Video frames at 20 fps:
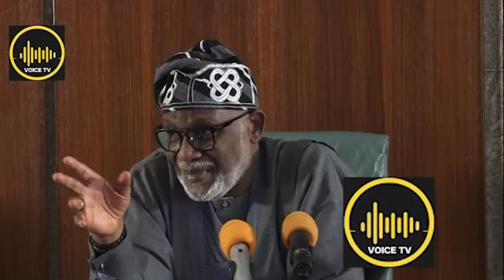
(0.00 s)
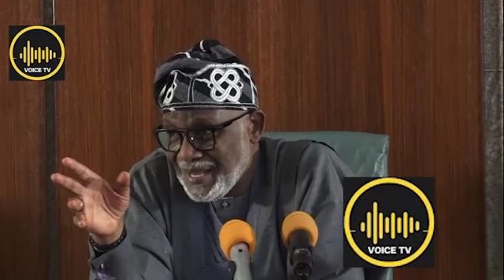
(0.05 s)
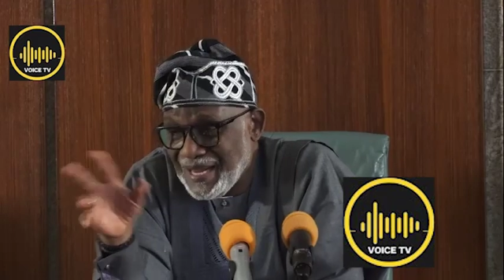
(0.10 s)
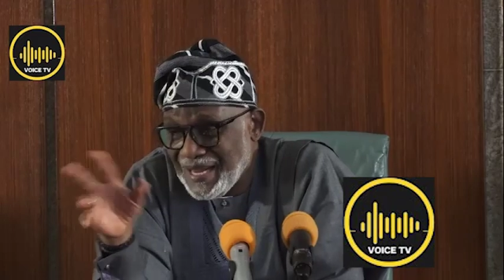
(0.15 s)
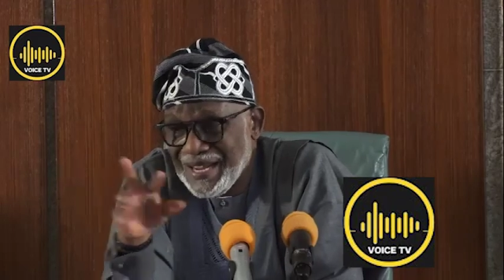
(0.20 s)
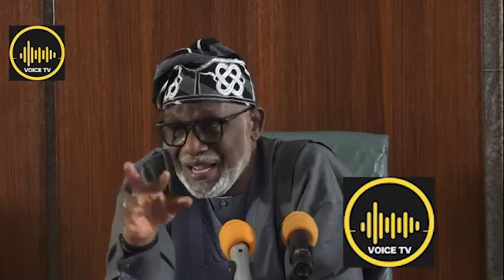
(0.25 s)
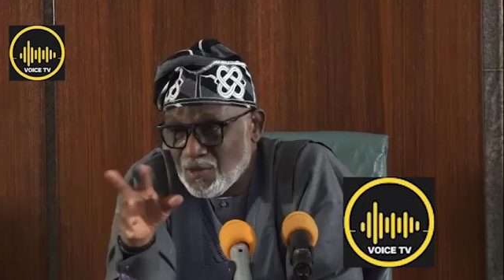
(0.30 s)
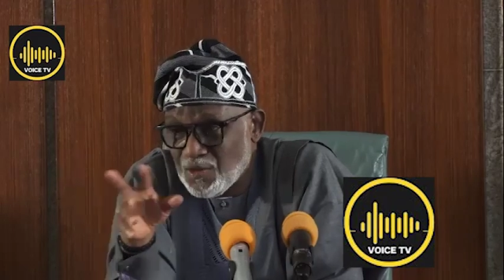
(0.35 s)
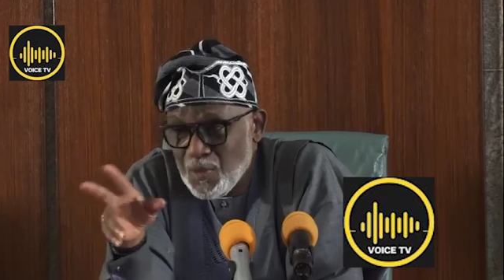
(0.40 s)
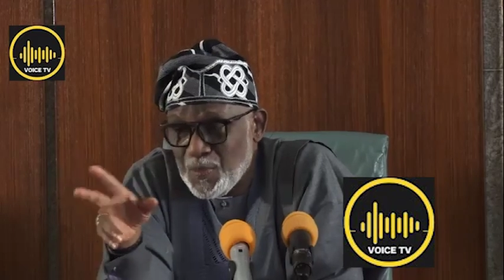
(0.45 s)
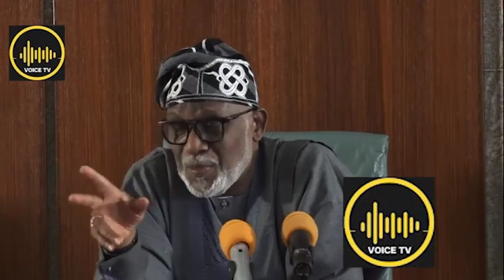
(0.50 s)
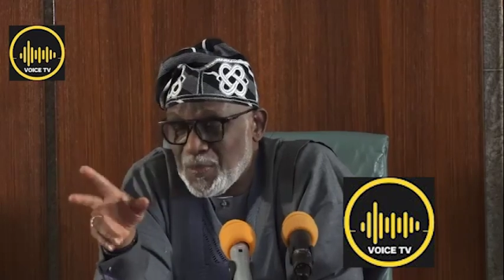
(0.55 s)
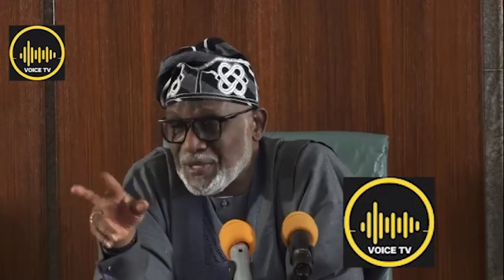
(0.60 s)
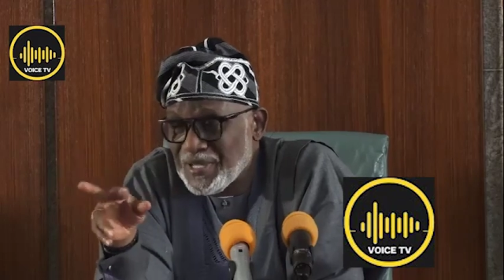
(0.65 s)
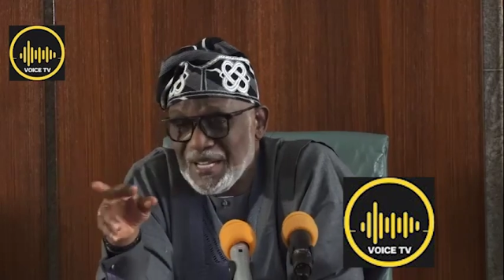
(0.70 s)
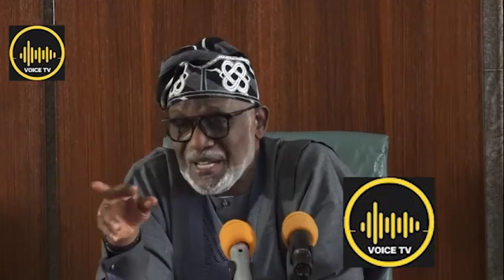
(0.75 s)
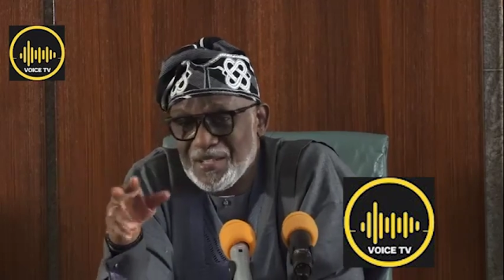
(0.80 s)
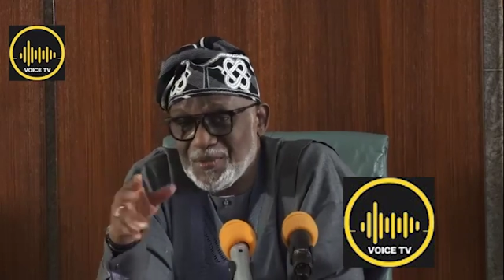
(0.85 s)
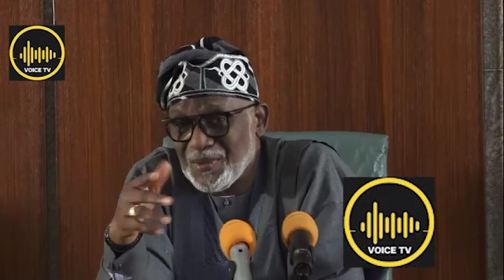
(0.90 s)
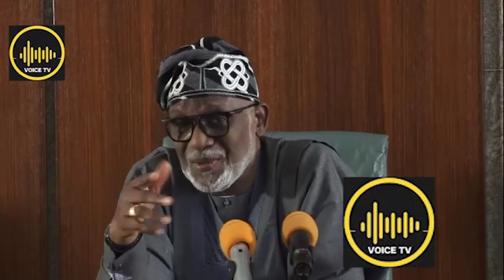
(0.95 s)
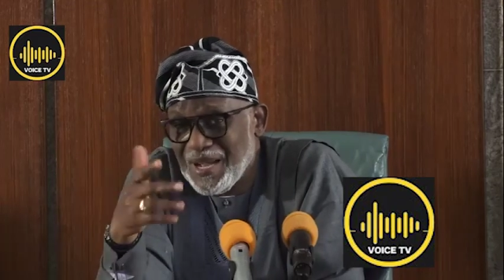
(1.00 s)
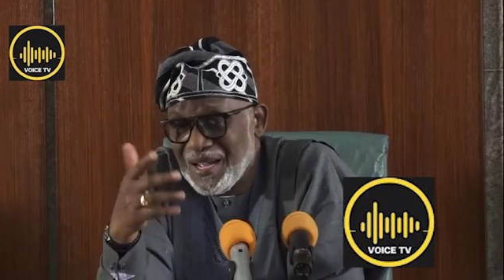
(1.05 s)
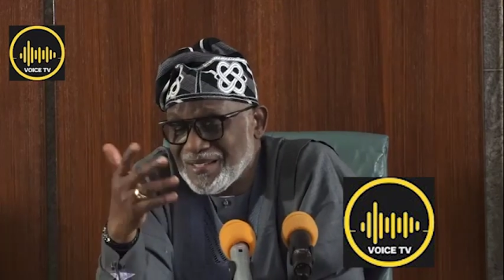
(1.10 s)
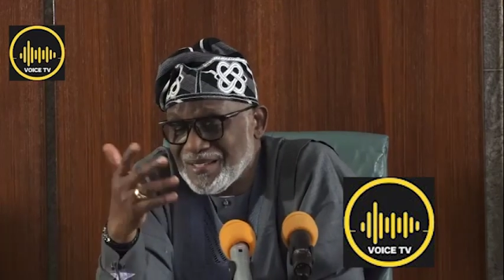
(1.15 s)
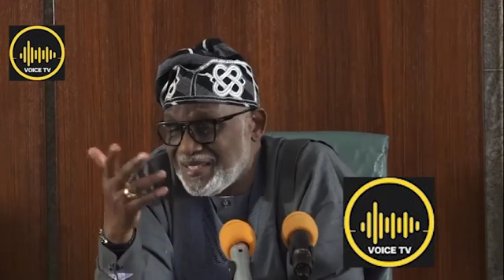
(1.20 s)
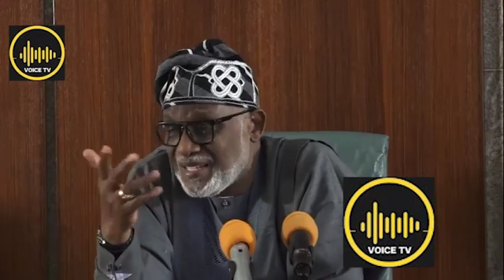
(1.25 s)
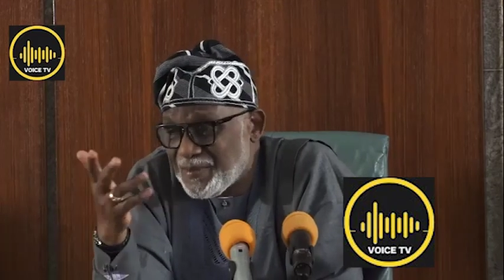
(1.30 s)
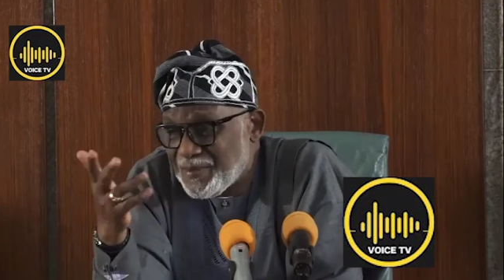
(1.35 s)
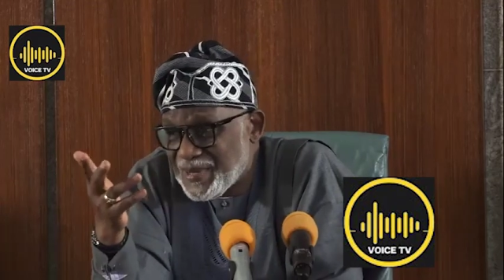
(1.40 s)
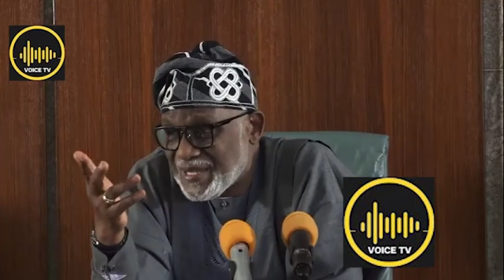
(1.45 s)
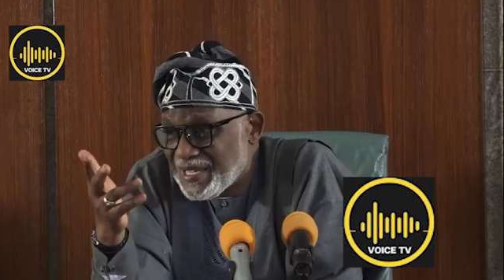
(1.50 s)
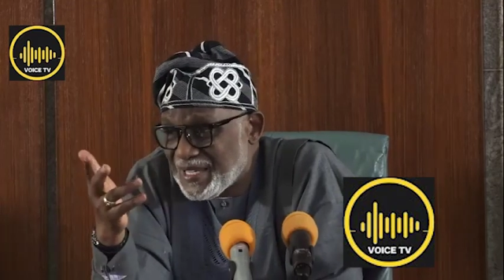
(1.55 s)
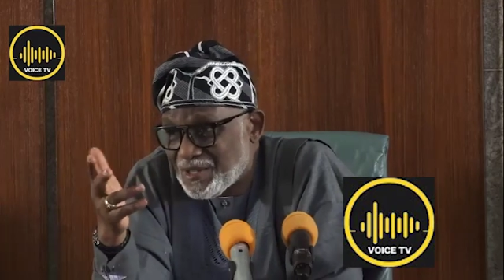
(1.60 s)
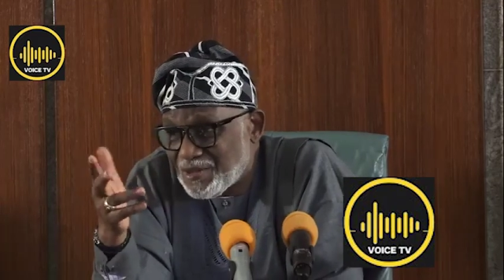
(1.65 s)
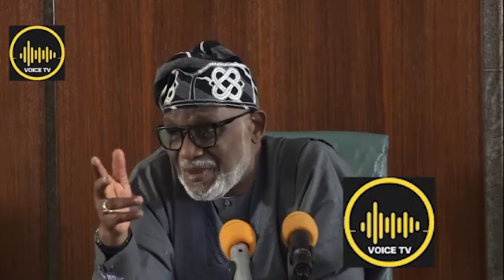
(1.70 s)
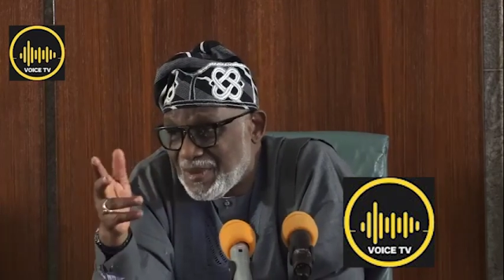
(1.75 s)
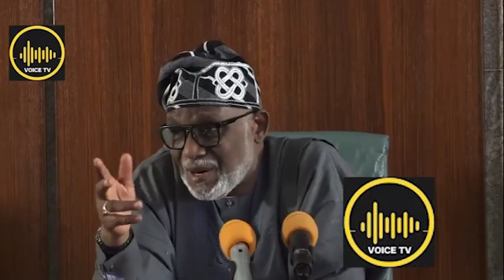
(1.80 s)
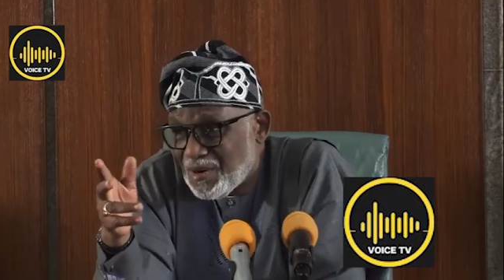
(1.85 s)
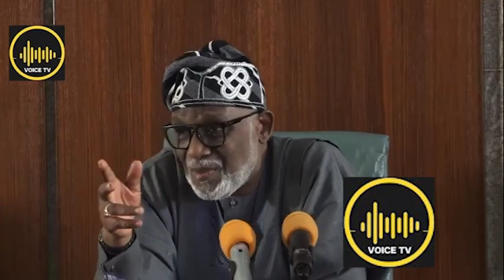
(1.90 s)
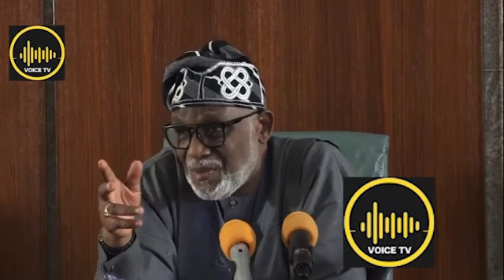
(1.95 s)
And there are two projects we are asking the president
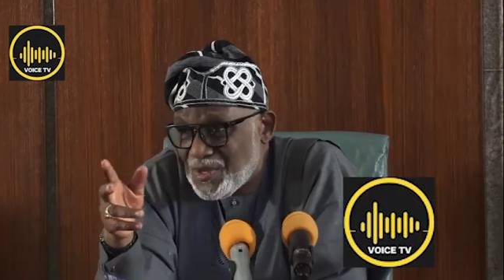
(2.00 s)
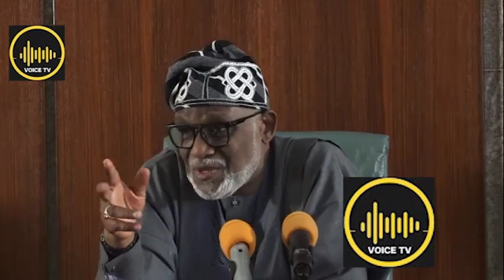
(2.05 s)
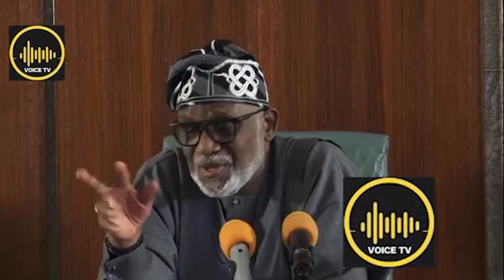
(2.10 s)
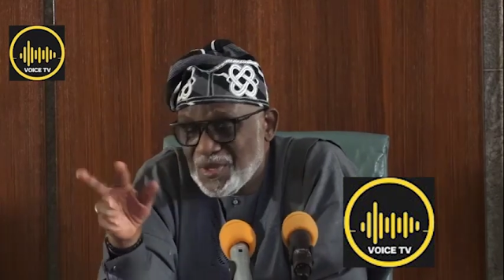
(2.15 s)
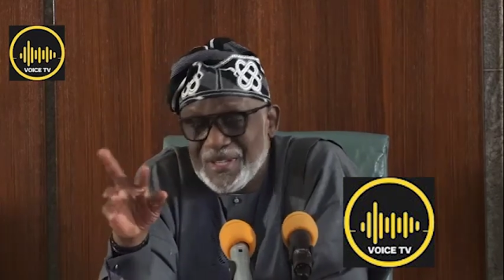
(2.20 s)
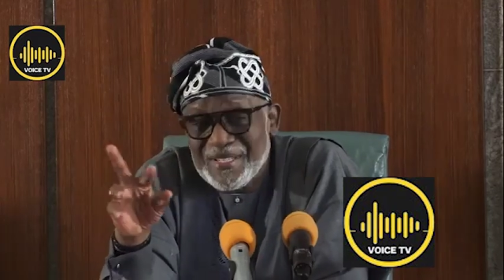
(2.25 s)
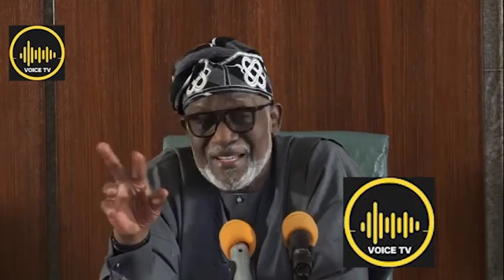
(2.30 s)
to come and commission.